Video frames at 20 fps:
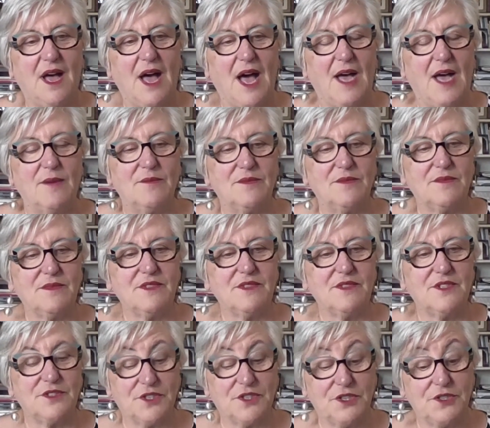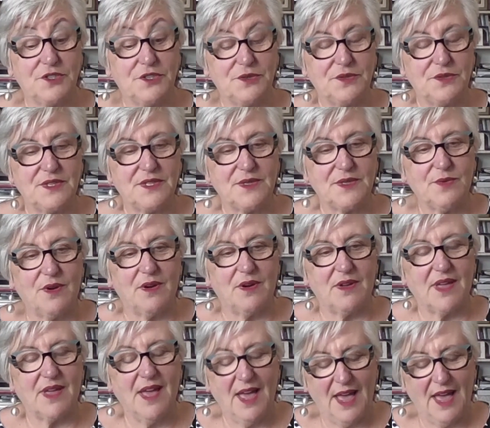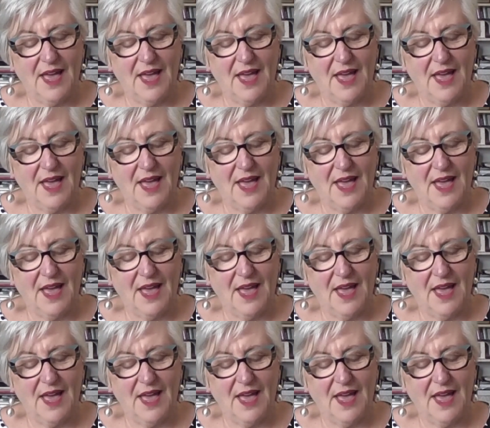to do this work.